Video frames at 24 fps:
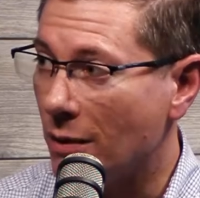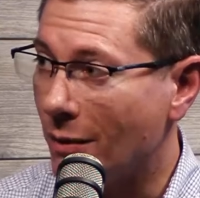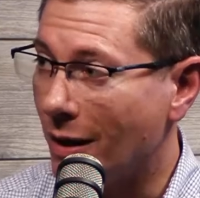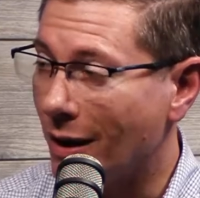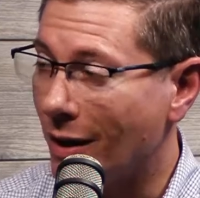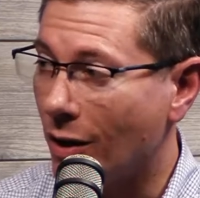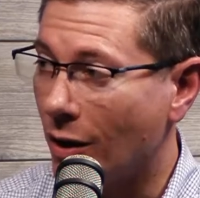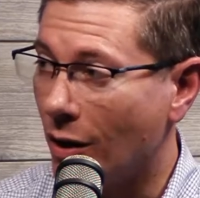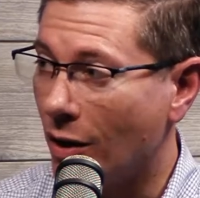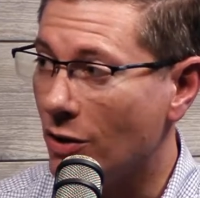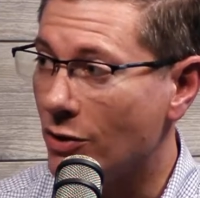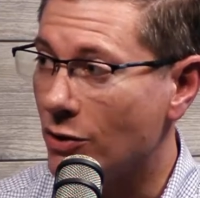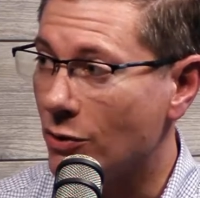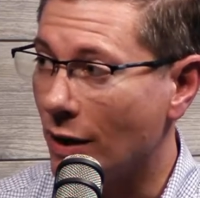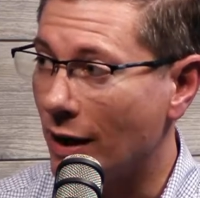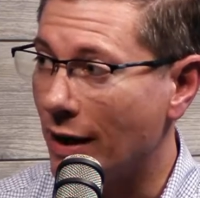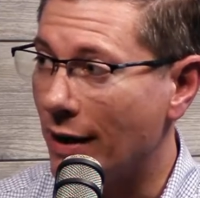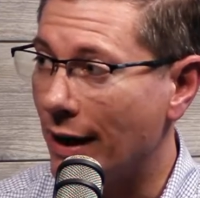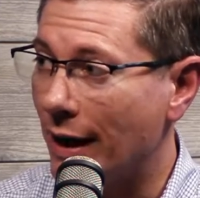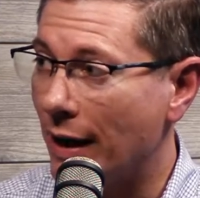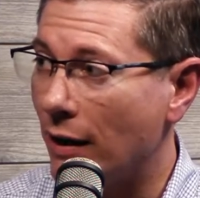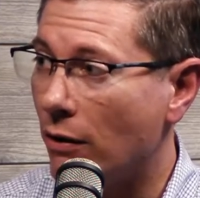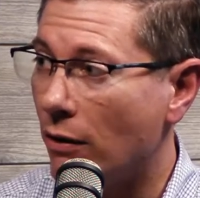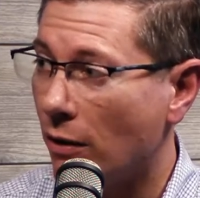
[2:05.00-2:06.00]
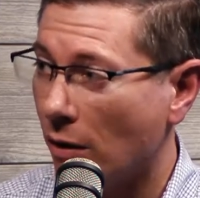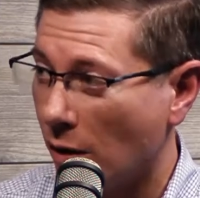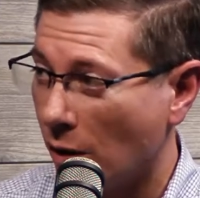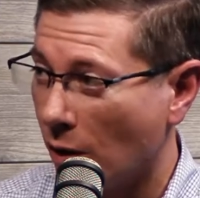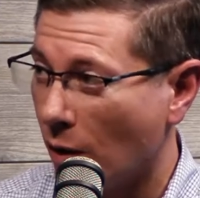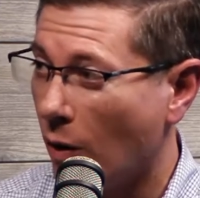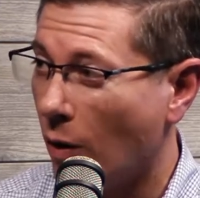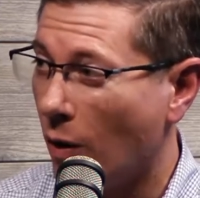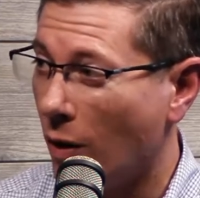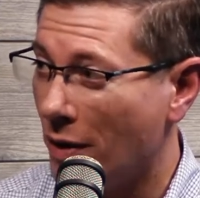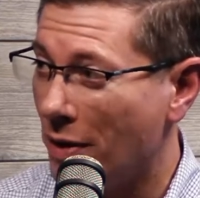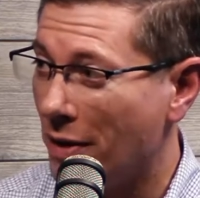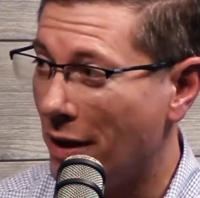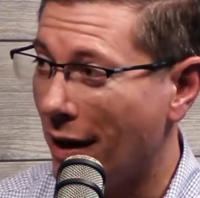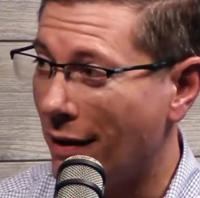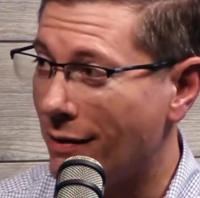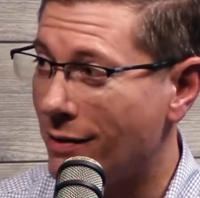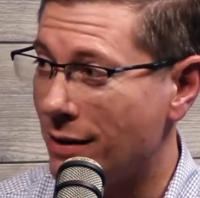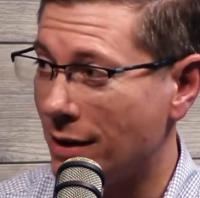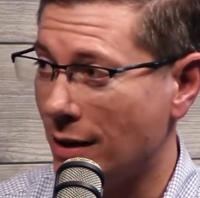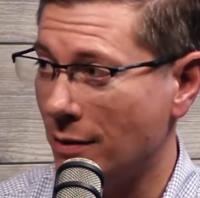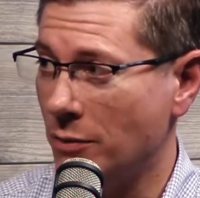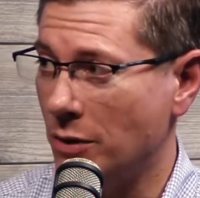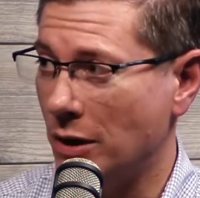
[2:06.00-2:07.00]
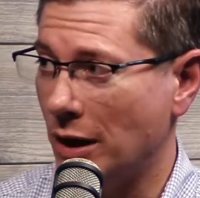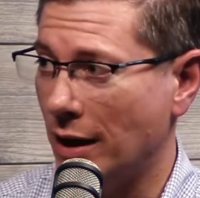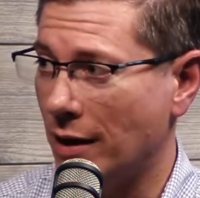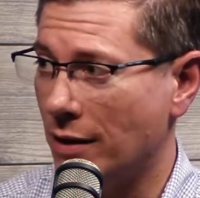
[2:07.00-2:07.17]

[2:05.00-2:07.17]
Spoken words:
of my calls right now are on that subject.